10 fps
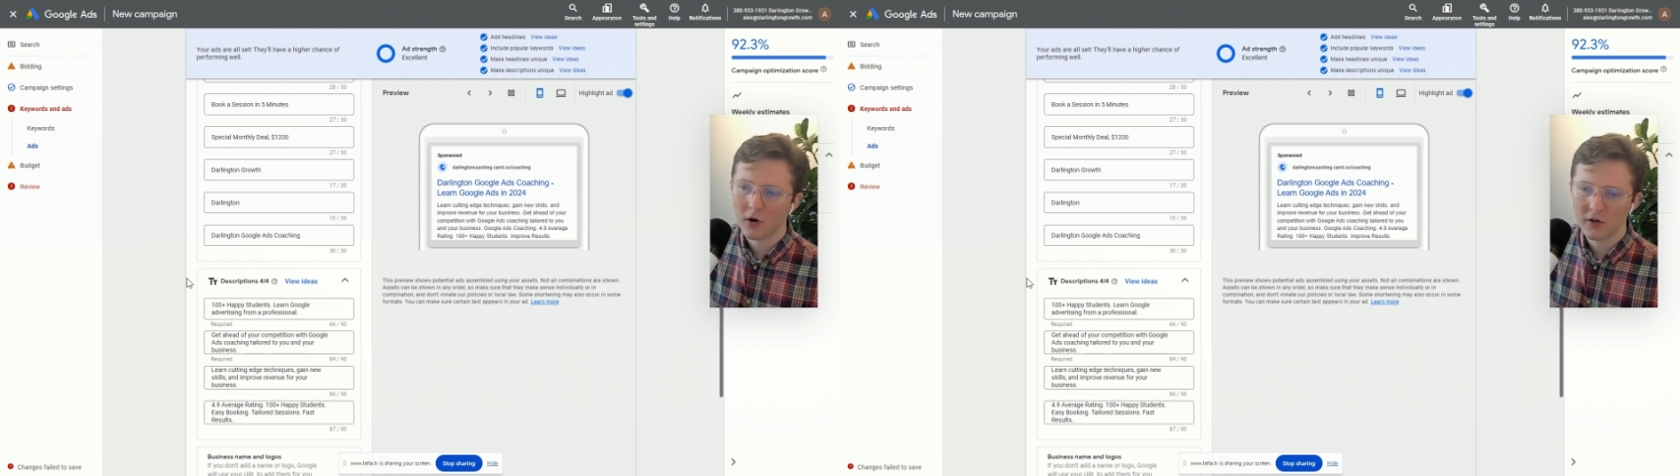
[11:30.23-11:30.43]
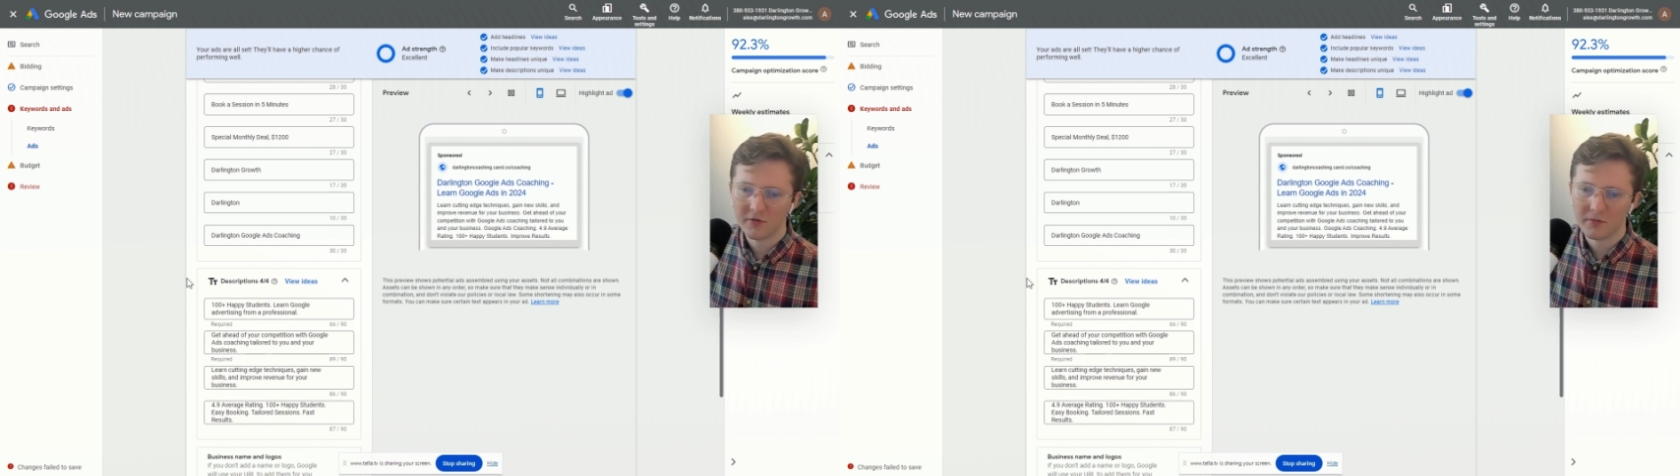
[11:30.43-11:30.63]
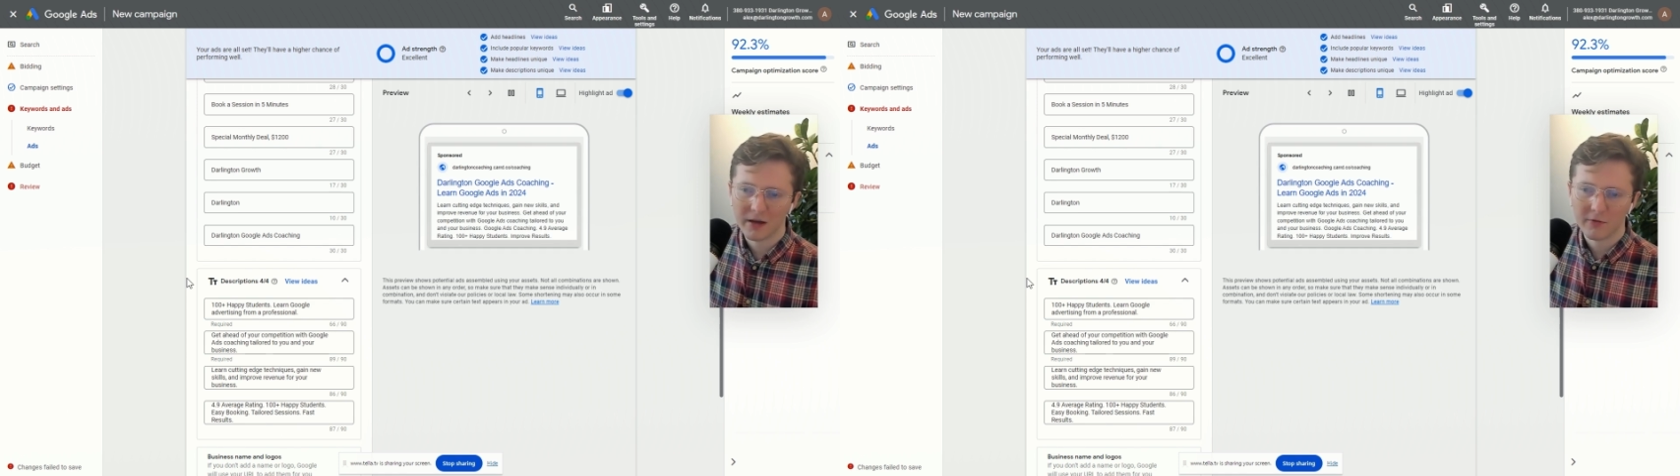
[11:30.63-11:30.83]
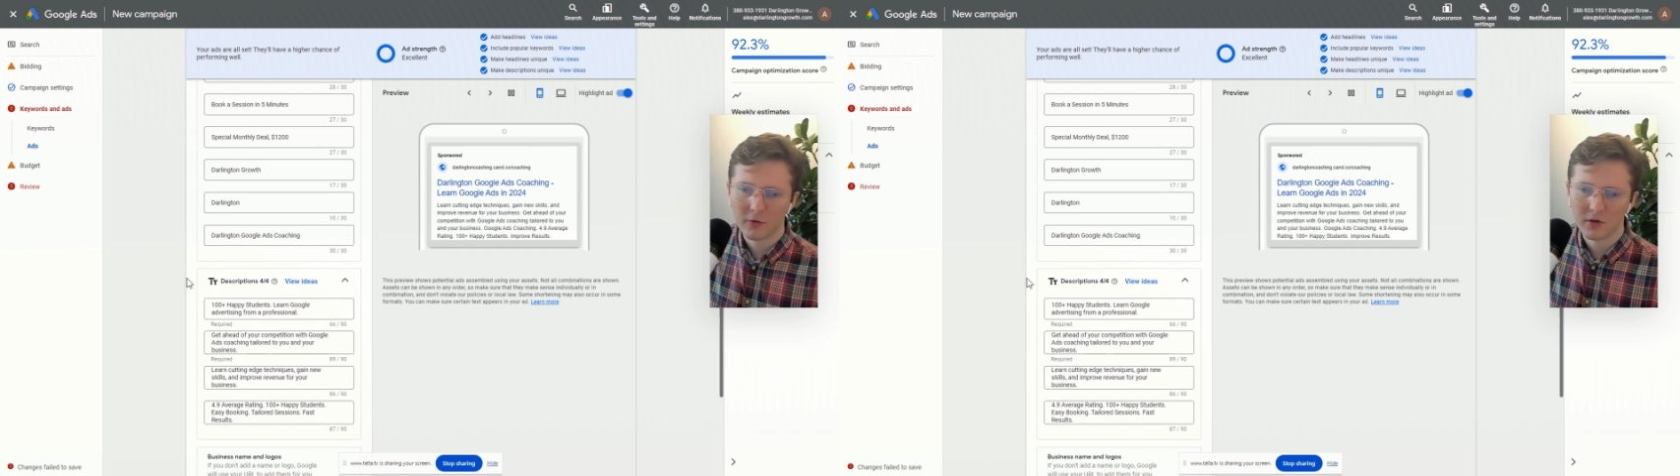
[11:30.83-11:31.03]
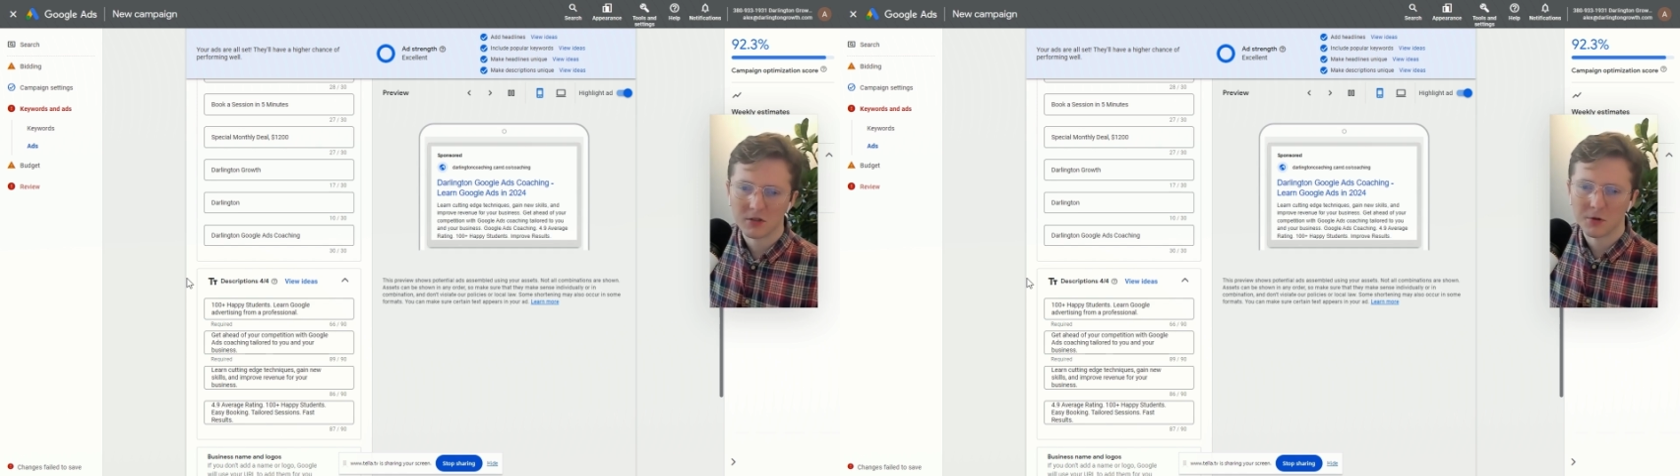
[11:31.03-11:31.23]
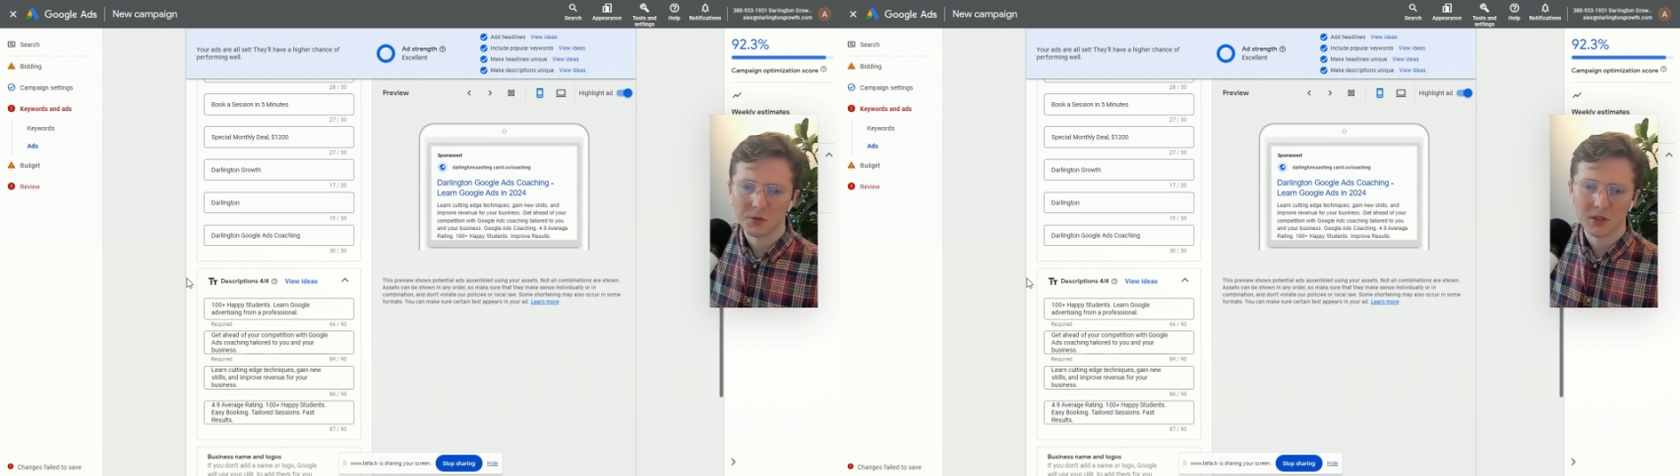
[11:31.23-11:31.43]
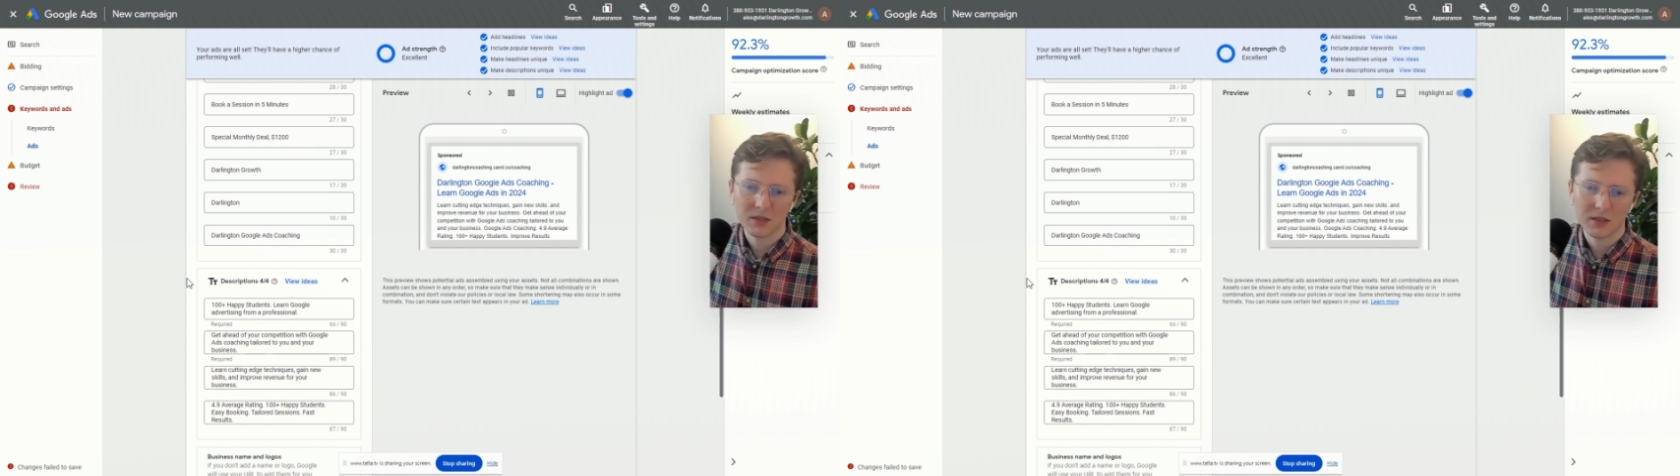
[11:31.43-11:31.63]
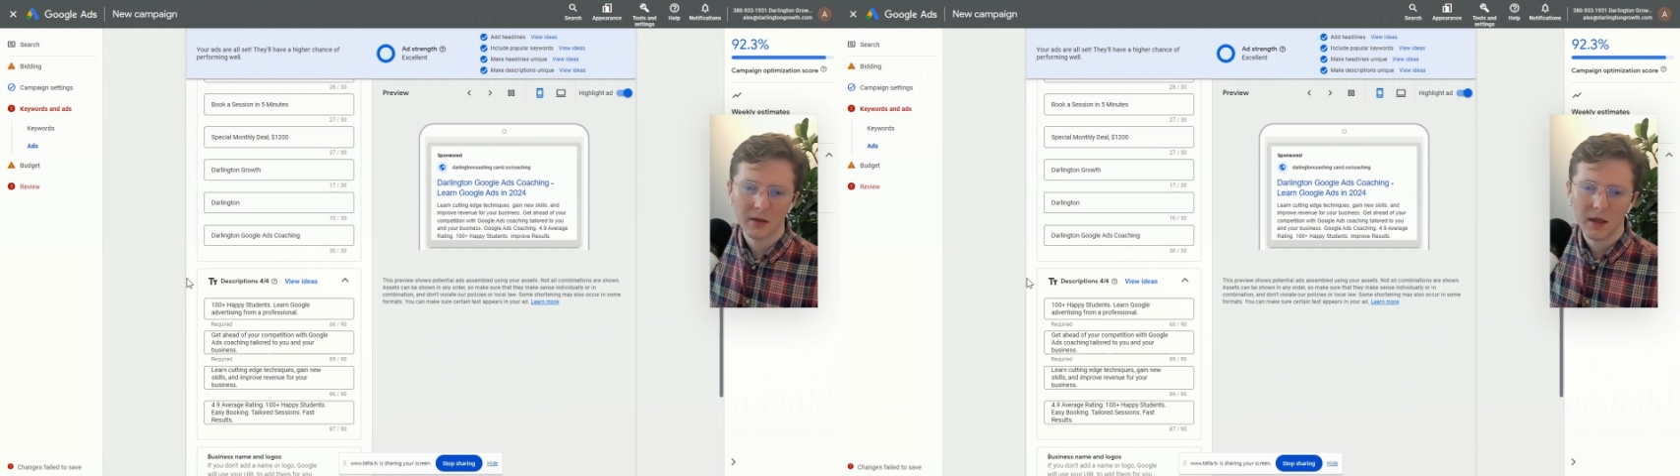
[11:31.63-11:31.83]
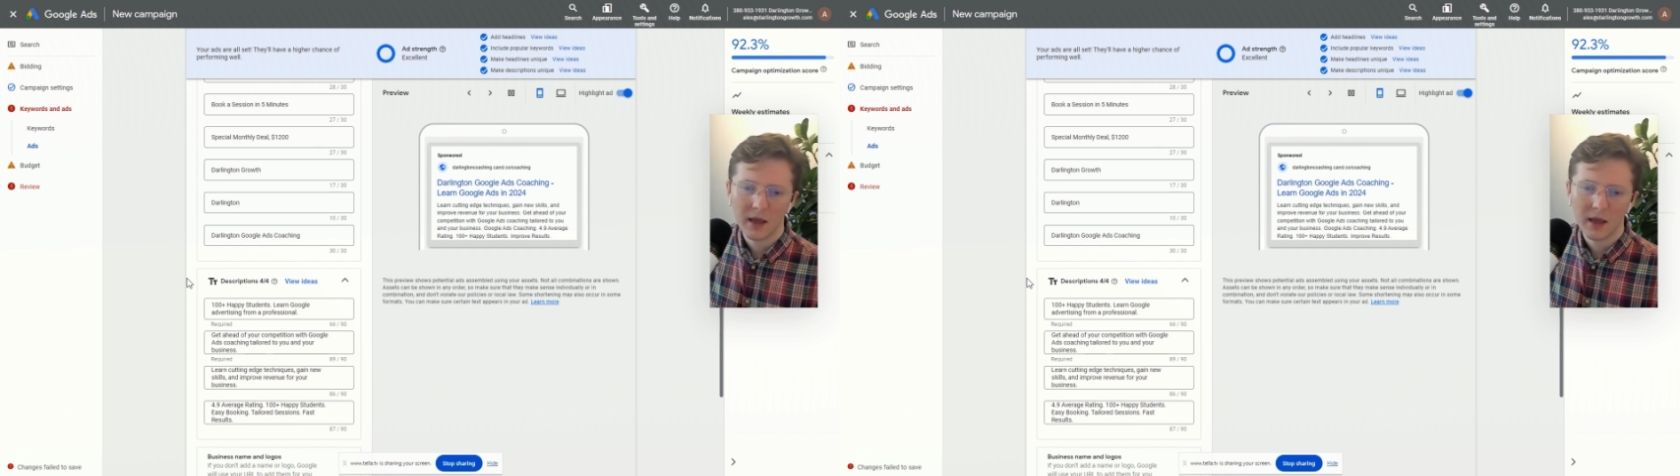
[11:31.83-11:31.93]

all of my 4 descriptions,